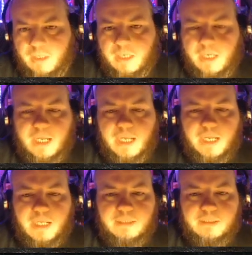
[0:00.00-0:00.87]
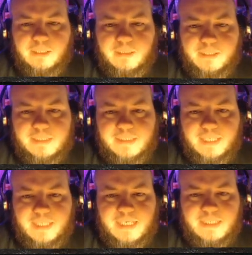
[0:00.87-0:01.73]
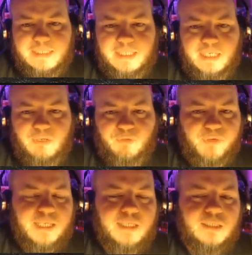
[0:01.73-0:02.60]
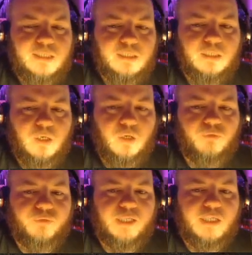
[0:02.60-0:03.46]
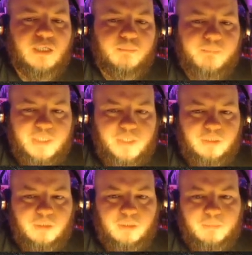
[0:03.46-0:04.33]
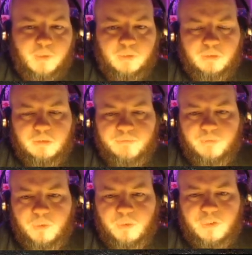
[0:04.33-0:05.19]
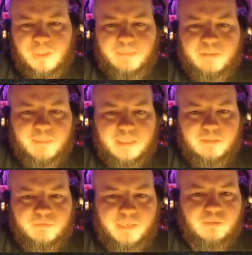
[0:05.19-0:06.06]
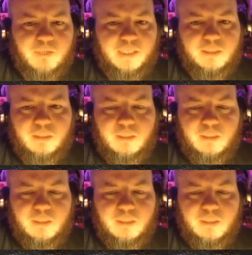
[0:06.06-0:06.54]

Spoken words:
And this is the face of the commissioned model for Chapter Master Valrak.